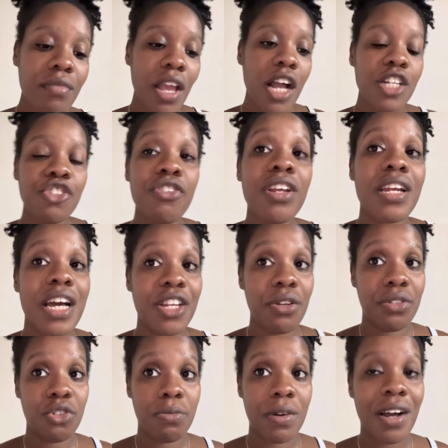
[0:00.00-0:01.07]
Trinidad
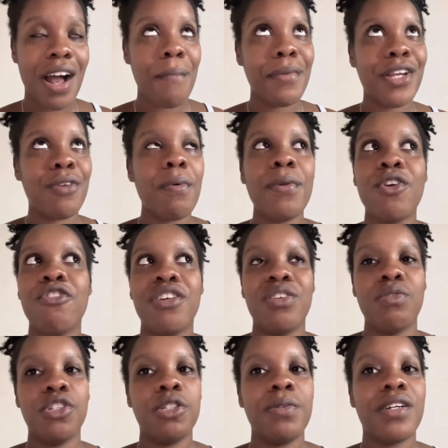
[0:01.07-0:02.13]
YouTuber, I mean you probably already know
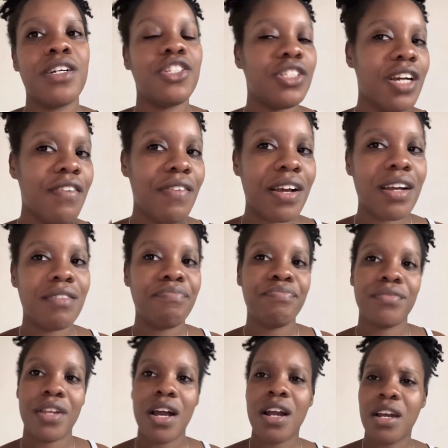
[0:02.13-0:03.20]
she because she have like
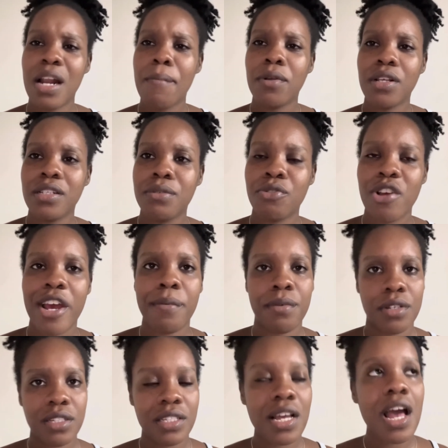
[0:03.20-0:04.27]
a very amount of subscribers.